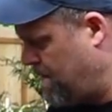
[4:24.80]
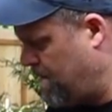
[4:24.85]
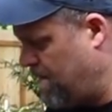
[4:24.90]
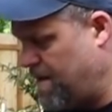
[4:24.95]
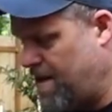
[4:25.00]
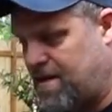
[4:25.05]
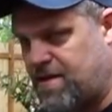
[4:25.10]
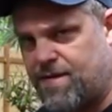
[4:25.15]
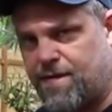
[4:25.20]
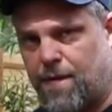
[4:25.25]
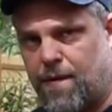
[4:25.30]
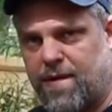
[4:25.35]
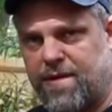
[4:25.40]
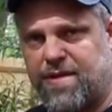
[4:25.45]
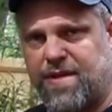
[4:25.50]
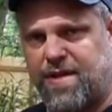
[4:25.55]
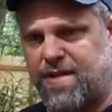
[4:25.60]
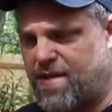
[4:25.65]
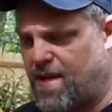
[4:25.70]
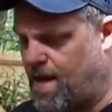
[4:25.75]
the next four to
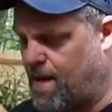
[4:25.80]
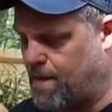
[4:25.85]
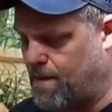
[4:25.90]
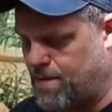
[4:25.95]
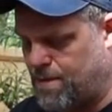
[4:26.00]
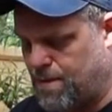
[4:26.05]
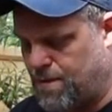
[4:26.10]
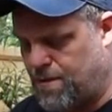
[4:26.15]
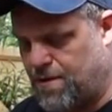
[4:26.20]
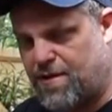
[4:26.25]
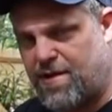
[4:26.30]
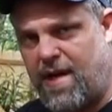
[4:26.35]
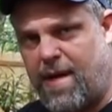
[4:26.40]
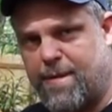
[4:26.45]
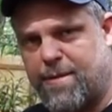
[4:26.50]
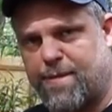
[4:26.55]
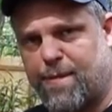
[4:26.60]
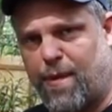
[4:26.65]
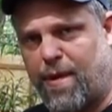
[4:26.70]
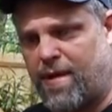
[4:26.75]
six hours, we'll just
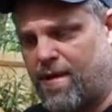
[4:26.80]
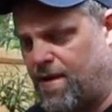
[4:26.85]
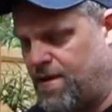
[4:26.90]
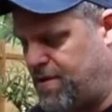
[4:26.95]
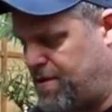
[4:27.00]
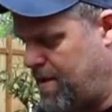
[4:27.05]
keep sprinkling